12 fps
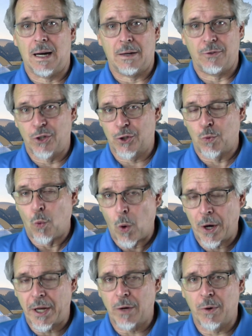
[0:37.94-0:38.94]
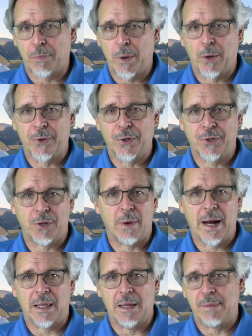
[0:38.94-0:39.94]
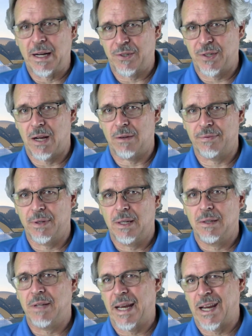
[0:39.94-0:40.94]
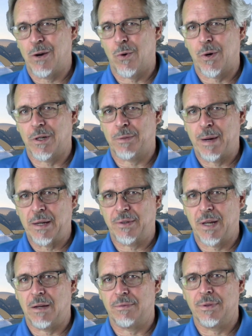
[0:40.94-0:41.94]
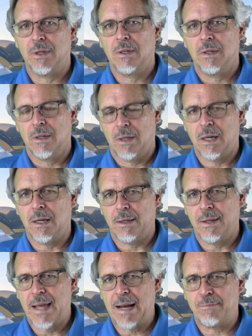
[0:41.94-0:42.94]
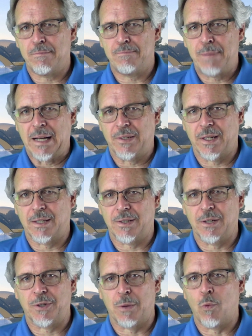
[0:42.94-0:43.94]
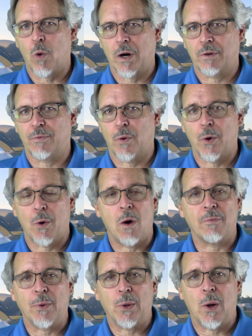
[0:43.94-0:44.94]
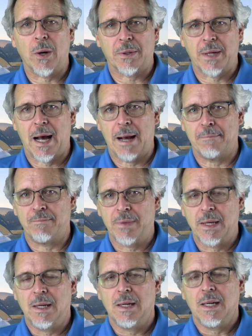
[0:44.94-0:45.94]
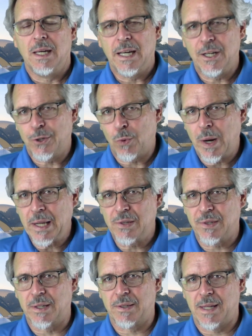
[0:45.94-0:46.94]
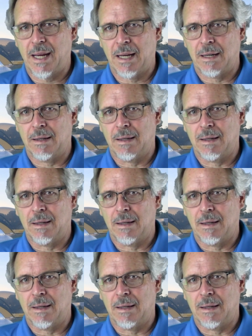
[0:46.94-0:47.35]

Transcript: Just working with builders directly myself, taking orders myself. That basic system worked for an awful long time. In 2016,